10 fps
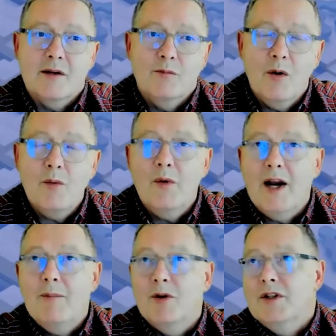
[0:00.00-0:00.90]
And what we were
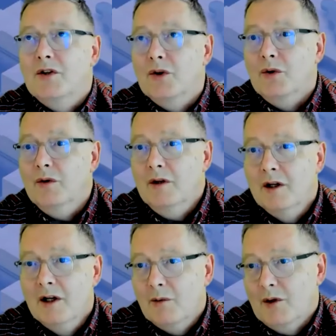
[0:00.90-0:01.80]
able to do
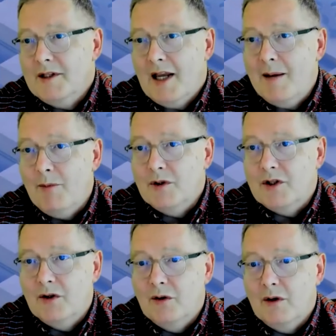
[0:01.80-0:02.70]
was able
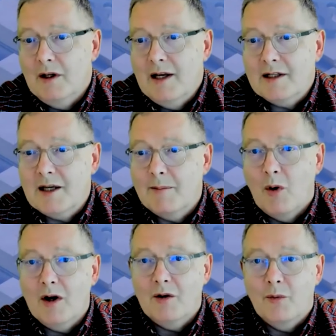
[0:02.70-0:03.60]
to get to a
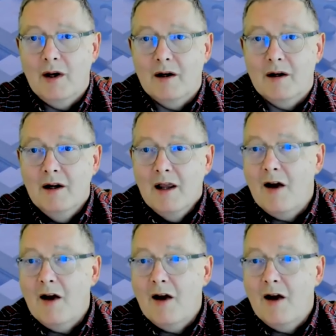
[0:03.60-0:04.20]
point where